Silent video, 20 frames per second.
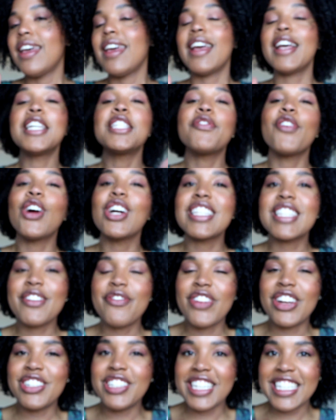As far as the
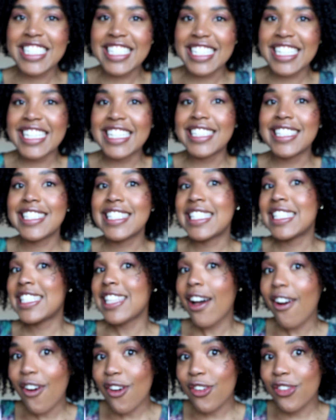foundation
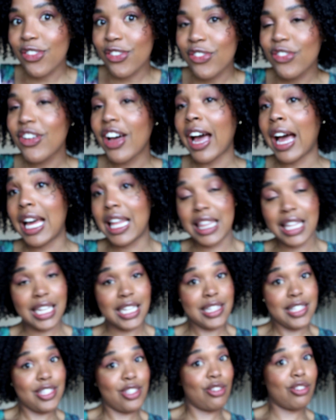itself, I think
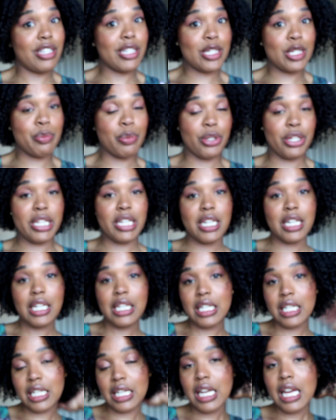it still looks pretty
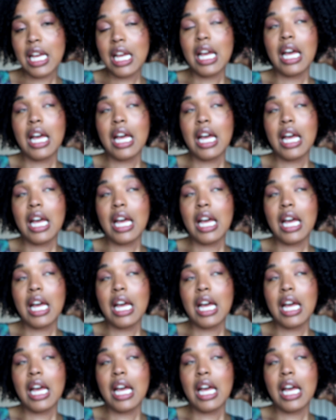good.